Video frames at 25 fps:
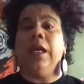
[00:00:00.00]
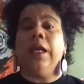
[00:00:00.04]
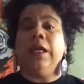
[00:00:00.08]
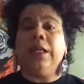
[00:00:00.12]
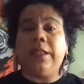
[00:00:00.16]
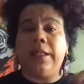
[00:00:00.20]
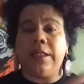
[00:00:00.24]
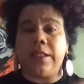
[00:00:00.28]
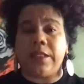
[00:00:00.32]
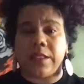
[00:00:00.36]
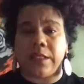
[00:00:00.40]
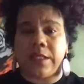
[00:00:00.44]

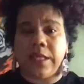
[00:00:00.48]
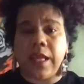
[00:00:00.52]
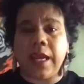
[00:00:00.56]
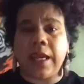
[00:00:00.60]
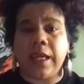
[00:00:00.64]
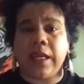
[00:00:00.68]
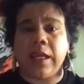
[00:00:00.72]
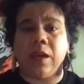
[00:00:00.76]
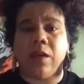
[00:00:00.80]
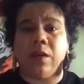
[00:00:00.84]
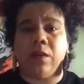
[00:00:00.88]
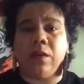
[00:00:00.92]
the
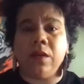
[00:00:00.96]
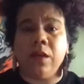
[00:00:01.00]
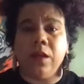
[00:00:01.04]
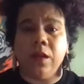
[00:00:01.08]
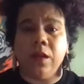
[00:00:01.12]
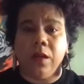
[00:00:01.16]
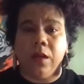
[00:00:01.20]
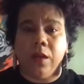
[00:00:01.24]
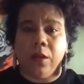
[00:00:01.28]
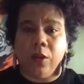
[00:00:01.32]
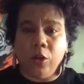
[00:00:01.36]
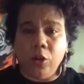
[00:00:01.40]
second
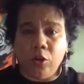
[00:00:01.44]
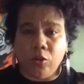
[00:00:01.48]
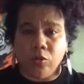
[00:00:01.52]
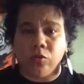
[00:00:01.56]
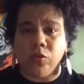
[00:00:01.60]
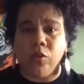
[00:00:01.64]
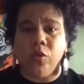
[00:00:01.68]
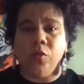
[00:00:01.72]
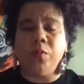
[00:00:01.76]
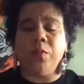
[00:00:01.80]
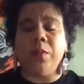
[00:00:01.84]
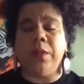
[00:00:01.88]

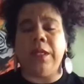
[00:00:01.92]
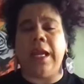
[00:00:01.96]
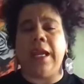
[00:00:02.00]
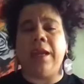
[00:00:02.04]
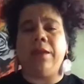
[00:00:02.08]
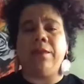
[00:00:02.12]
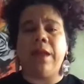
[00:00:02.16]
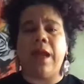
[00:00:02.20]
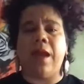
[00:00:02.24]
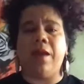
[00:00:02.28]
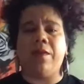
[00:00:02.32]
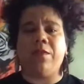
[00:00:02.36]
group
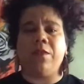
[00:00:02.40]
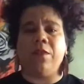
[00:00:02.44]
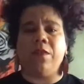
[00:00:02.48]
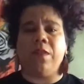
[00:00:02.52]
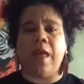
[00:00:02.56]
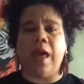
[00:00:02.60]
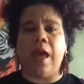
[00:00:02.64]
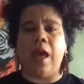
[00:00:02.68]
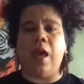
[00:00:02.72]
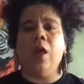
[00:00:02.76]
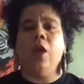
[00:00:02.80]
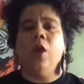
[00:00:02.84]
named after
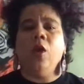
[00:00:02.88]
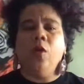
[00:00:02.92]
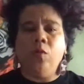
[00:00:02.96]
that